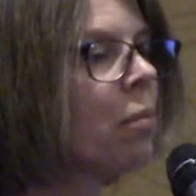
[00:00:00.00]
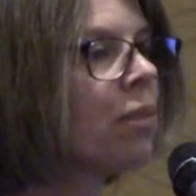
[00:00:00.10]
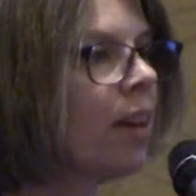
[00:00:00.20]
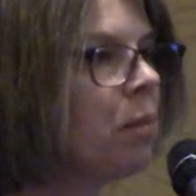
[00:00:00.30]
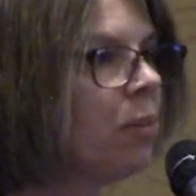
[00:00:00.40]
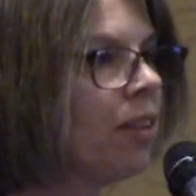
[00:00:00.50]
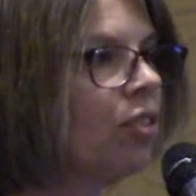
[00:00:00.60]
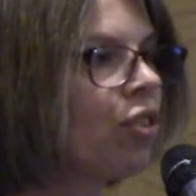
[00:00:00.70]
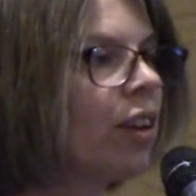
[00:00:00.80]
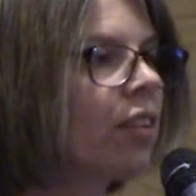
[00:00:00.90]
type
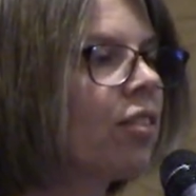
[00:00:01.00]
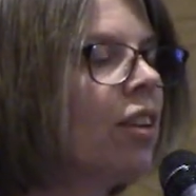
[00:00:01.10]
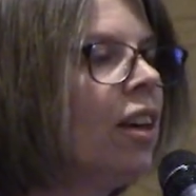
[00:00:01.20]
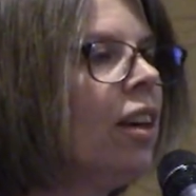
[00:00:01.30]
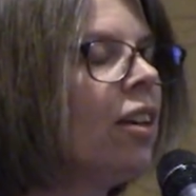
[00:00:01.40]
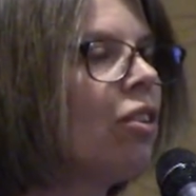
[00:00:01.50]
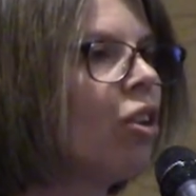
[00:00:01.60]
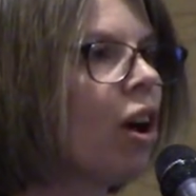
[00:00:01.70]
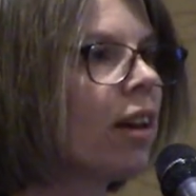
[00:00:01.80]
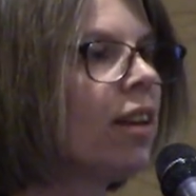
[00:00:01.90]
districts.
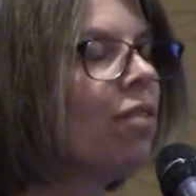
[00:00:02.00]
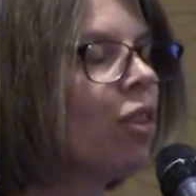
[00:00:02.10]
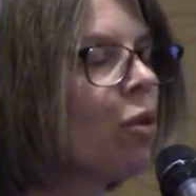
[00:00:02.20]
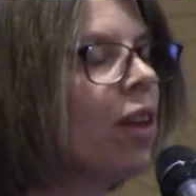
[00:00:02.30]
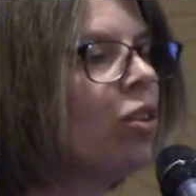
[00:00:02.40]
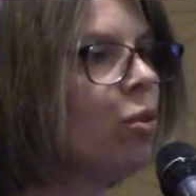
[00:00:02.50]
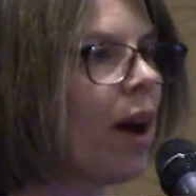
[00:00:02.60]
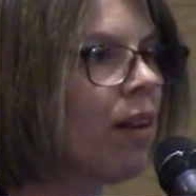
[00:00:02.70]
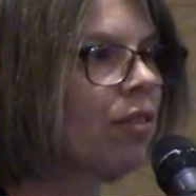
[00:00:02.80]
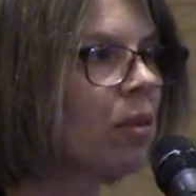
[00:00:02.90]
Even though they do
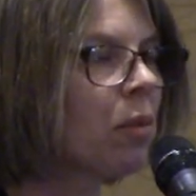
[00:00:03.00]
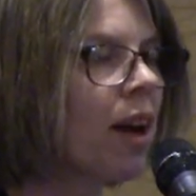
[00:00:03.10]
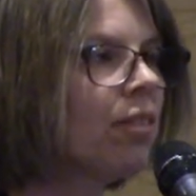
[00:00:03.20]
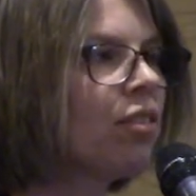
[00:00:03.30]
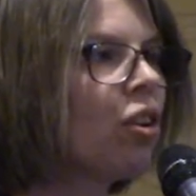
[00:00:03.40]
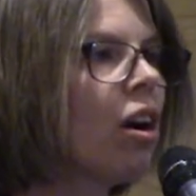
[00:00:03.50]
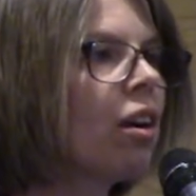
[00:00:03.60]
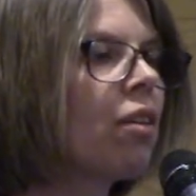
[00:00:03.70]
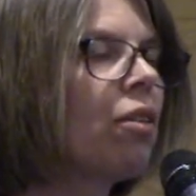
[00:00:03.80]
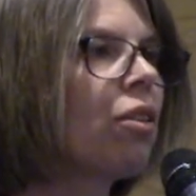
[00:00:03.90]
have some
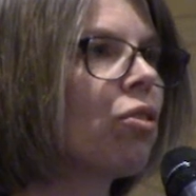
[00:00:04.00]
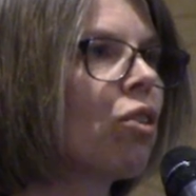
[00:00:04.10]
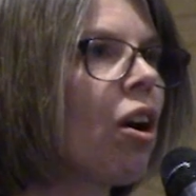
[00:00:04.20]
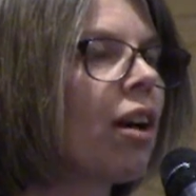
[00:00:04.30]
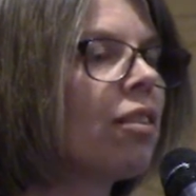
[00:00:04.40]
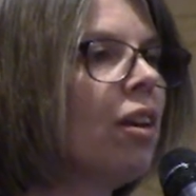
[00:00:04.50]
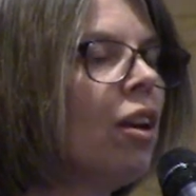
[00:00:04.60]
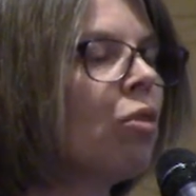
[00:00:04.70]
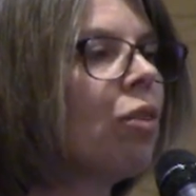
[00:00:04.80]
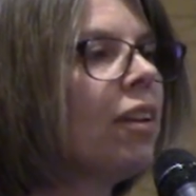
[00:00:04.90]
livestock, they're not
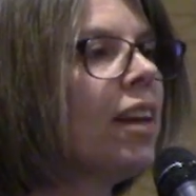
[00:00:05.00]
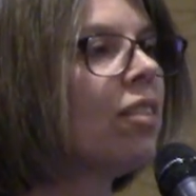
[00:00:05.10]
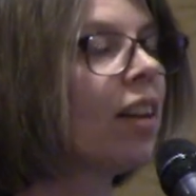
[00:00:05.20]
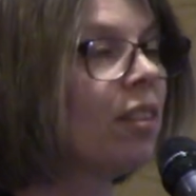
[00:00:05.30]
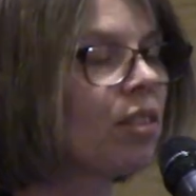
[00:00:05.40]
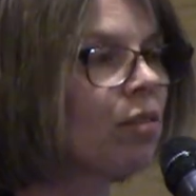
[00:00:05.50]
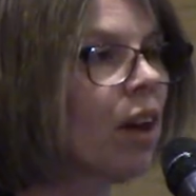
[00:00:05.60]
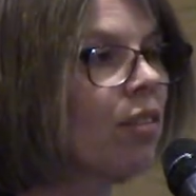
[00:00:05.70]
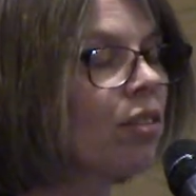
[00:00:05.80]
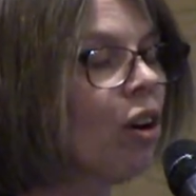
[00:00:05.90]
really intensive
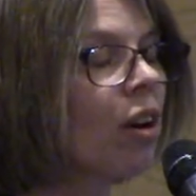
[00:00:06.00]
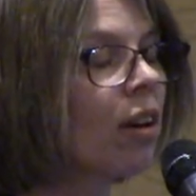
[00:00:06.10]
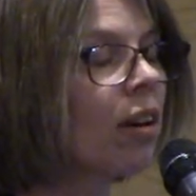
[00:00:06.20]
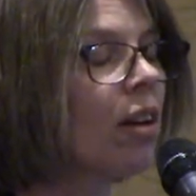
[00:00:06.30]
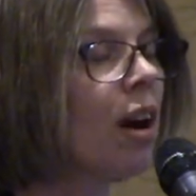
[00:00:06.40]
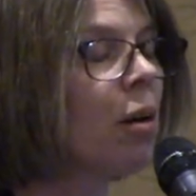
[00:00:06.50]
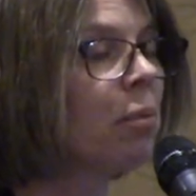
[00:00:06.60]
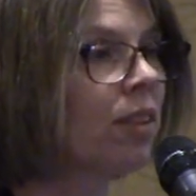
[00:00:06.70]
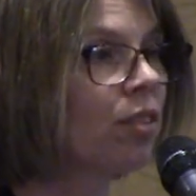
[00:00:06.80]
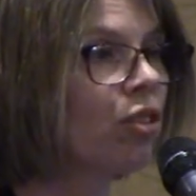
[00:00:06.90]
livestock
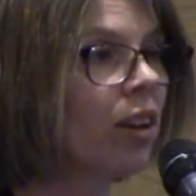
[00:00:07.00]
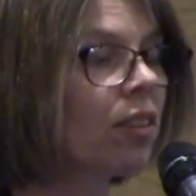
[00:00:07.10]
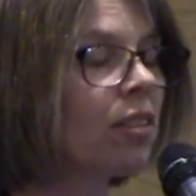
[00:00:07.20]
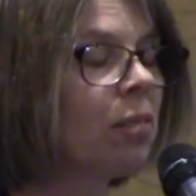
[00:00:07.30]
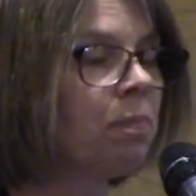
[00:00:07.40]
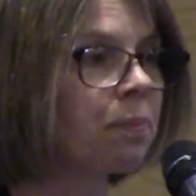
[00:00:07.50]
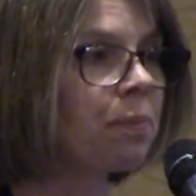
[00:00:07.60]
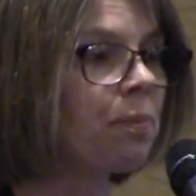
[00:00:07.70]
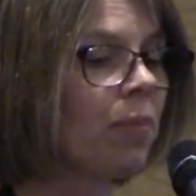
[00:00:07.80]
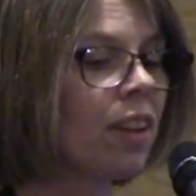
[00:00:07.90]
districts.
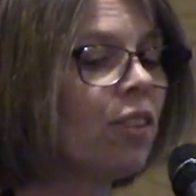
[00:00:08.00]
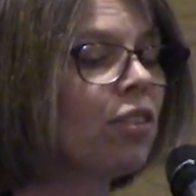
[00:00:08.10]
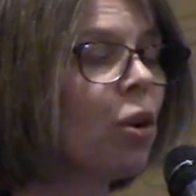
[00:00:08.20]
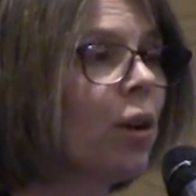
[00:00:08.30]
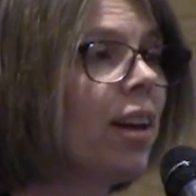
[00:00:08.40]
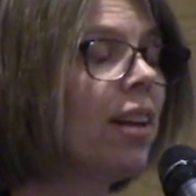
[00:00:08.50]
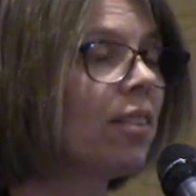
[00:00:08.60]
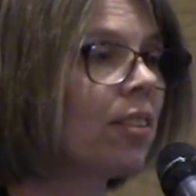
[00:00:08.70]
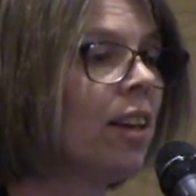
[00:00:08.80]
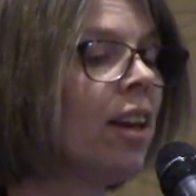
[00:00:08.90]
So
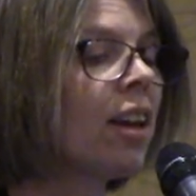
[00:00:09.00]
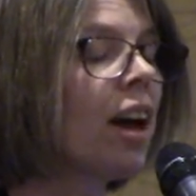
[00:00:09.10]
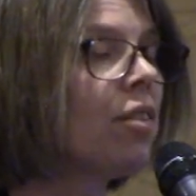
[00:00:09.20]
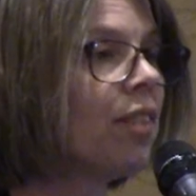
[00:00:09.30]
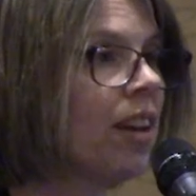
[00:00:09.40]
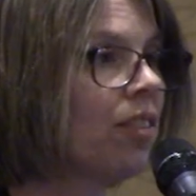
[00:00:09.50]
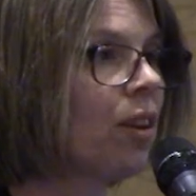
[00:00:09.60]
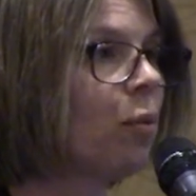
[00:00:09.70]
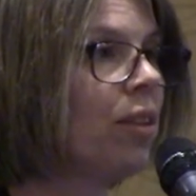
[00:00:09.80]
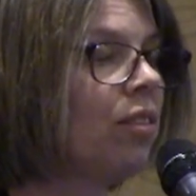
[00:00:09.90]
it's kind of nice
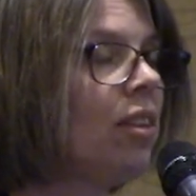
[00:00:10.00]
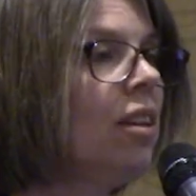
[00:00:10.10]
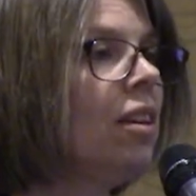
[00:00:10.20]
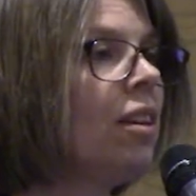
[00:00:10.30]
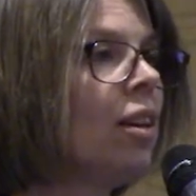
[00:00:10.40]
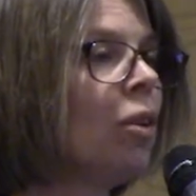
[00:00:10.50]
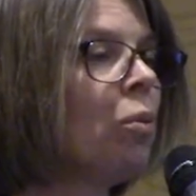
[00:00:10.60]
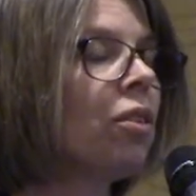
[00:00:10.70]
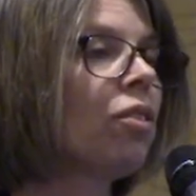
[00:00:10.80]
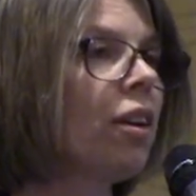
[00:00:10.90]
that we see,
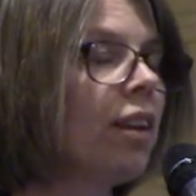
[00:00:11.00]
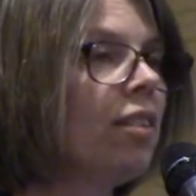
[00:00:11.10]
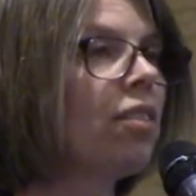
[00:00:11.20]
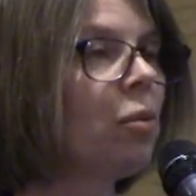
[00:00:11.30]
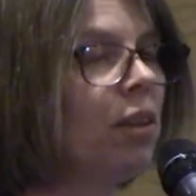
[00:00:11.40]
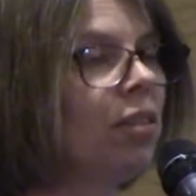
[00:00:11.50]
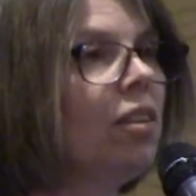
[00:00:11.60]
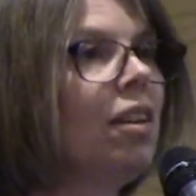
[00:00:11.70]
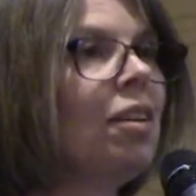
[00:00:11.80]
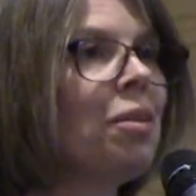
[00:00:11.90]
well, it's not nice that we
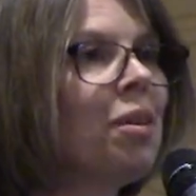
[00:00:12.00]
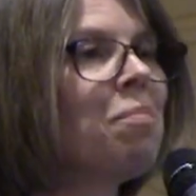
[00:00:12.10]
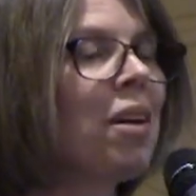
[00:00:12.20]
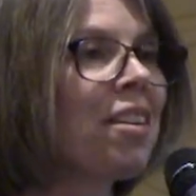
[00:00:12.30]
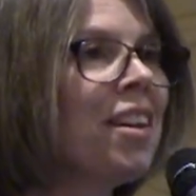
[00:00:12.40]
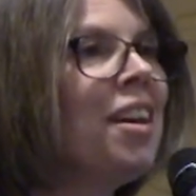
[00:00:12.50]
see, but